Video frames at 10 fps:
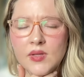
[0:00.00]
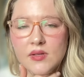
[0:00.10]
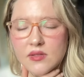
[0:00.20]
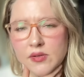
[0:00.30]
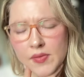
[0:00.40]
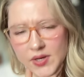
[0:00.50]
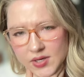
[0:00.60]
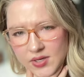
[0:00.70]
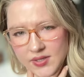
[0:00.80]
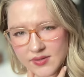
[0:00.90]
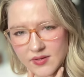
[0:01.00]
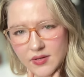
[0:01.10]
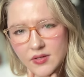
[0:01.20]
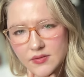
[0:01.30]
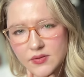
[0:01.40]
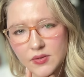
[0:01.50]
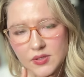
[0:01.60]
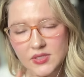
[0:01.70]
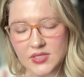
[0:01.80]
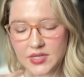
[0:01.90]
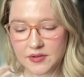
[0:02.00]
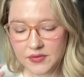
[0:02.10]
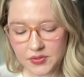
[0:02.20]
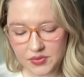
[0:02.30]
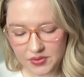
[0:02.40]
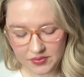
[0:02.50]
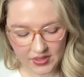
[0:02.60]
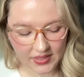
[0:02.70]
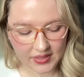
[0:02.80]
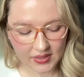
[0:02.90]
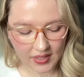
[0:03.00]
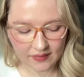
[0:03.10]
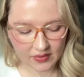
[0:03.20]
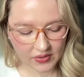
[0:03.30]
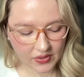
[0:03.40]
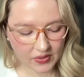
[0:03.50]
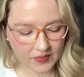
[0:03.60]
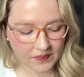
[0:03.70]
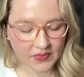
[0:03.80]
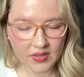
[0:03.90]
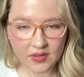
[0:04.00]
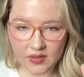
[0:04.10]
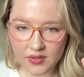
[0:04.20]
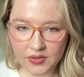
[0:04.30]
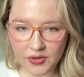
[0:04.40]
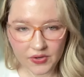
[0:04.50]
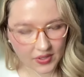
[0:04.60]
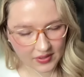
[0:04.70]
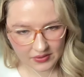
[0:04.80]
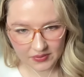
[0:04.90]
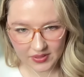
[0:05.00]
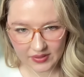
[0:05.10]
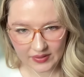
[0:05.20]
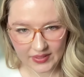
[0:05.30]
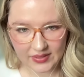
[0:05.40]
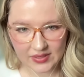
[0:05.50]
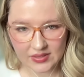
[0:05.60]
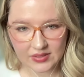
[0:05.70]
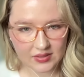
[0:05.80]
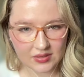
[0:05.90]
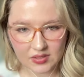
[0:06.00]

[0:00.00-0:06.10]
So the cons are, of course, that if you don't like lavender, you're not going to like this.